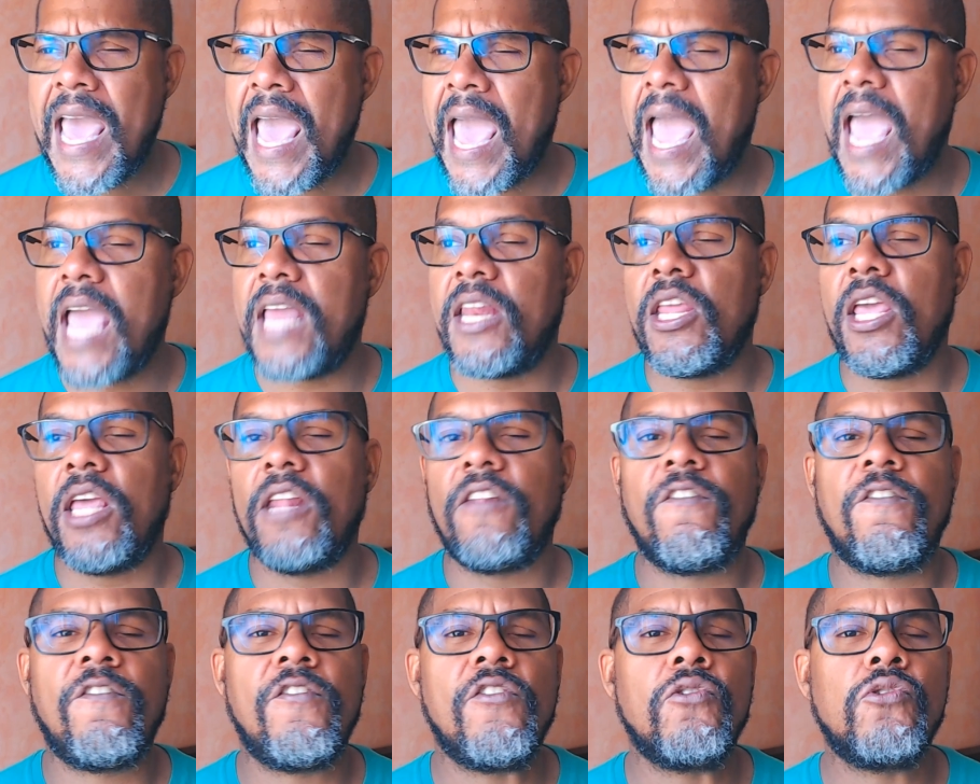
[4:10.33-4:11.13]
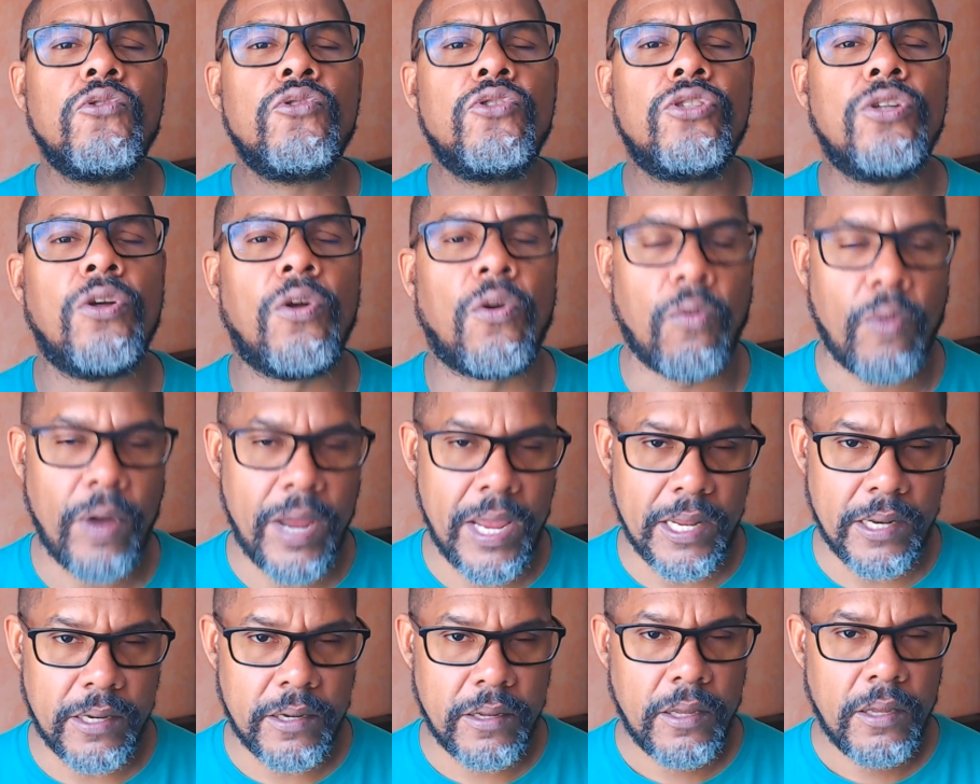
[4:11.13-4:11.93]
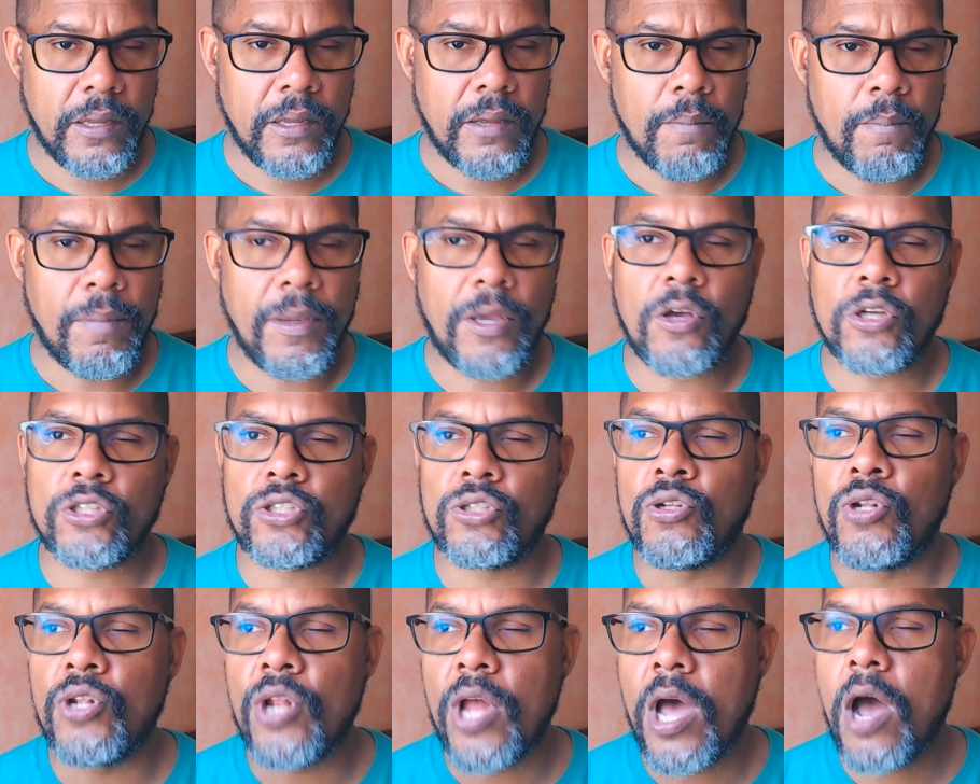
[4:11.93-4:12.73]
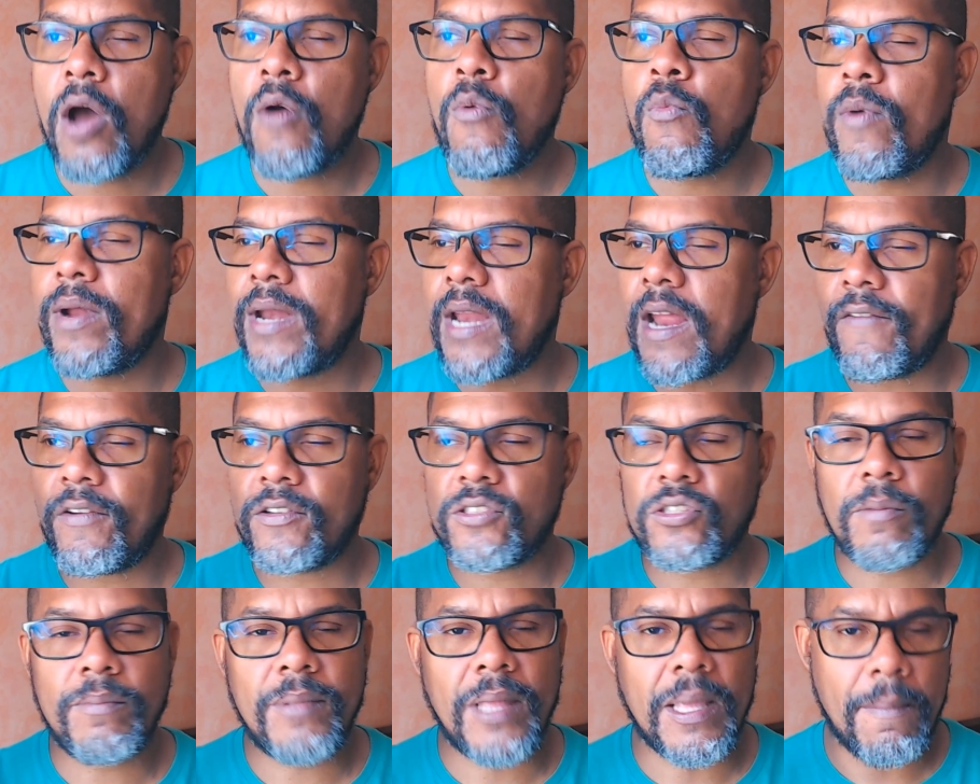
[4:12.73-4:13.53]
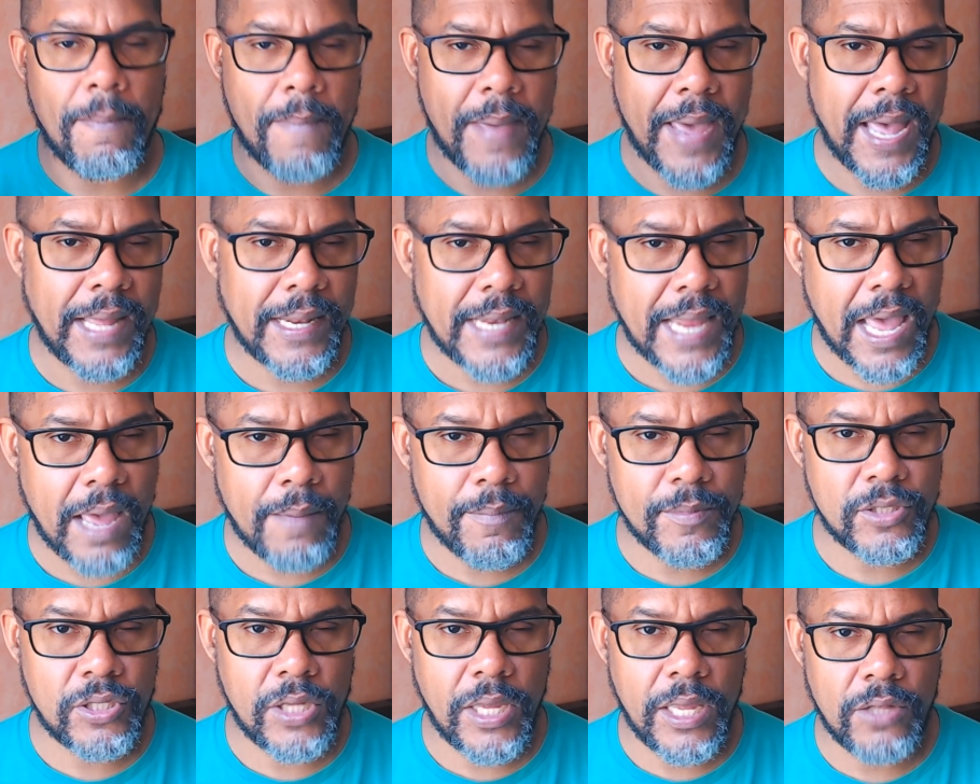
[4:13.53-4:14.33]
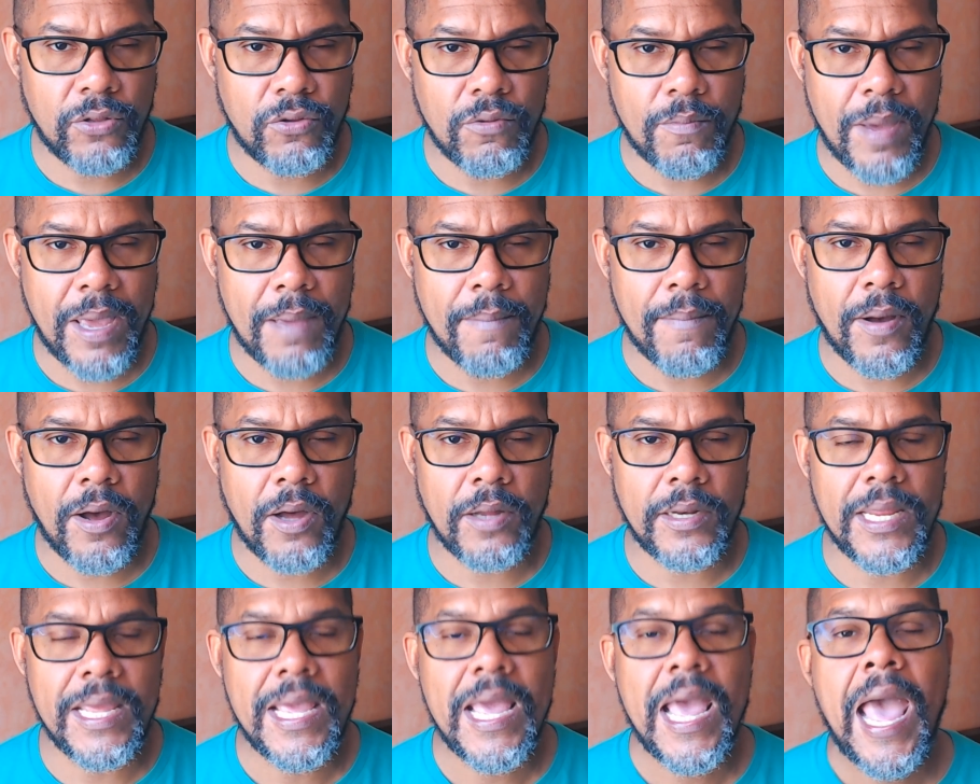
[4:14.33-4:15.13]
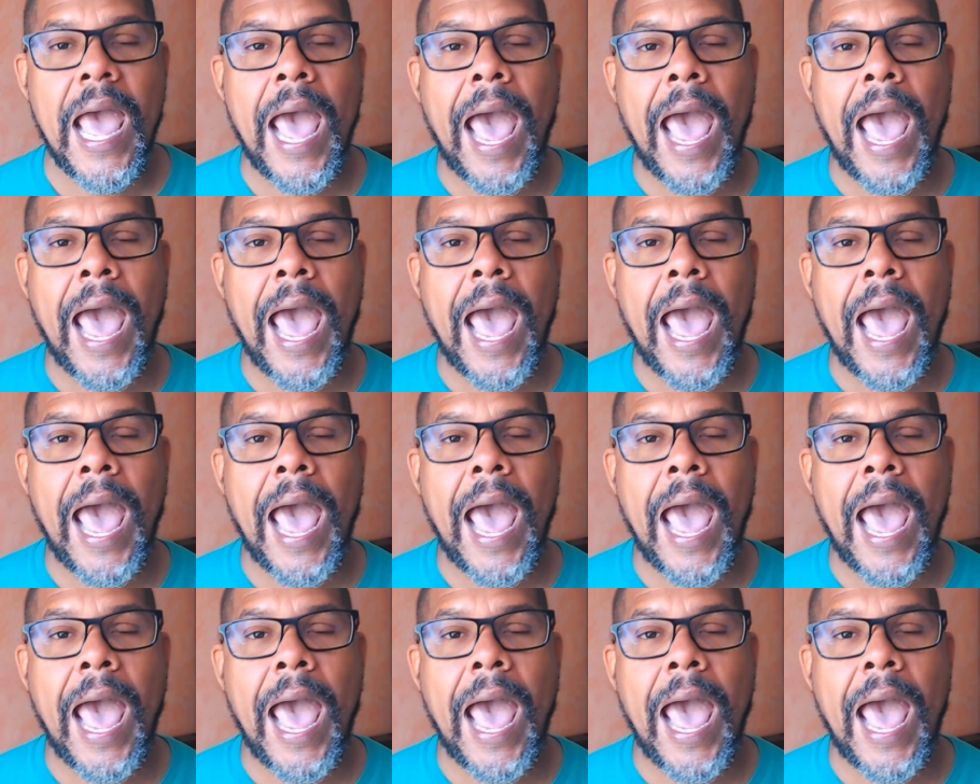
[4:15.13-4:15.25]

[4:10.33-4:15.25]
And it feels great. Because now whenever something bad happens into my body,